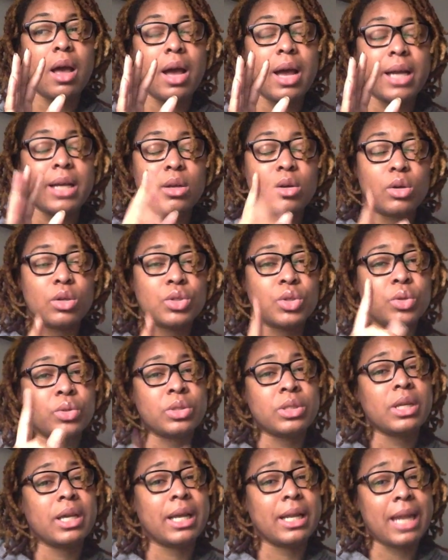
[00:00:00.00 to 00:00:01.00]
I also
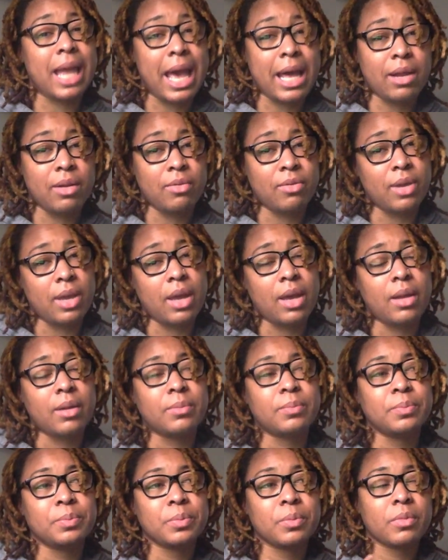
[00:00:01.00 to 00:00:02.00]
took an
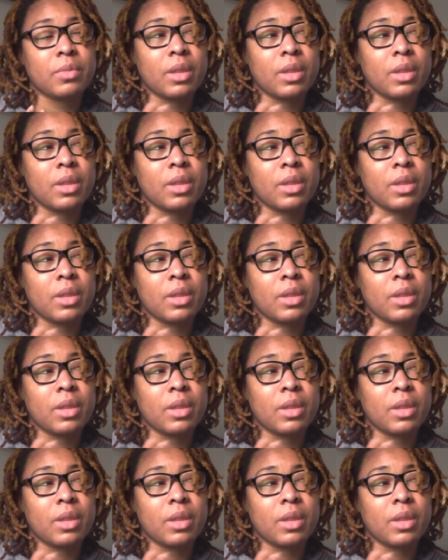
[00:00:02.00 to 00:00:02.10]
Ativan,